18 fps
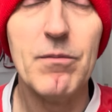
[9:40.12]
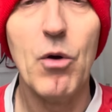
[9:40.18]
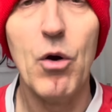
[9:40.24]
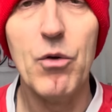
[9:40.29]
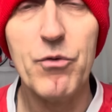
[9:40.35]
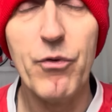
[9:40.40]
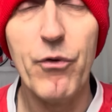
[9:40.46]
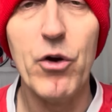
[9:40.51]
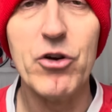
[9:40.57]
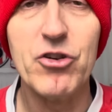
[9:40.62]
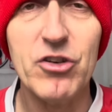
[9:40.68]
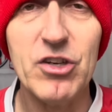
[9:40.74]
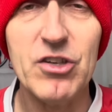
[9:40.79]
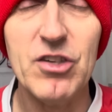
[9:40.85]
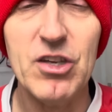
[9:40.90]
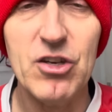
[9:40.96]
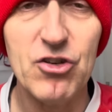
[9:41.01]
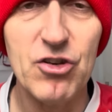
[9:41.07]
Unfortunately,
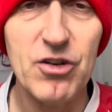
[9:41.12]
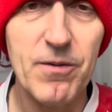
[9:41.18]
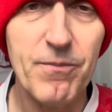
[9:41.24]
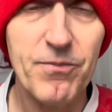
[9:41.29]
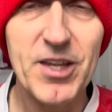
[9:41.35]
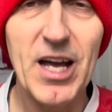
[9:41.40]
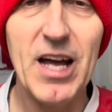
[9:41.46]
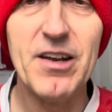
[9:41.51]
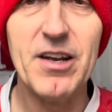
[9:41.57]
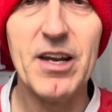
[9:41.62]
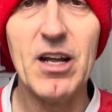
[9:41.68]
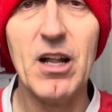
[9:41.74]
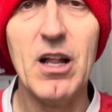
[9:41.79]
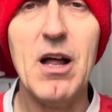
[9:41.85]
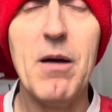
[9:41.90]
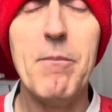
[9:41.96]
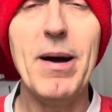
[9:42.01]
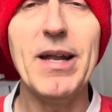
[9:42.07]
he's injured. Dan
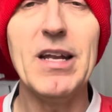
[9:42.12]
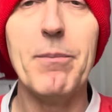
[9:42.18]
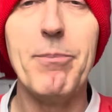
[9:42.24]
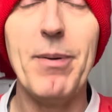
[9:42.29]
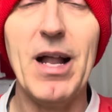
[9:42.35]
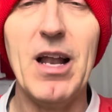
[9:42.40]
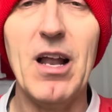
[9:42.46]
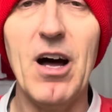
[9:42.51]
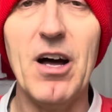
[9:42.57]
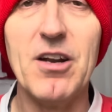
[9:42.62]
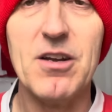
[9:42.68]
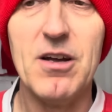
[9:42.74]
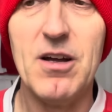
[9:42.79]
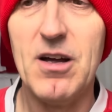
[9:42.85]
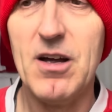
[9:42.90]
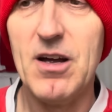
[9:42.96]
Neil back to Ballard.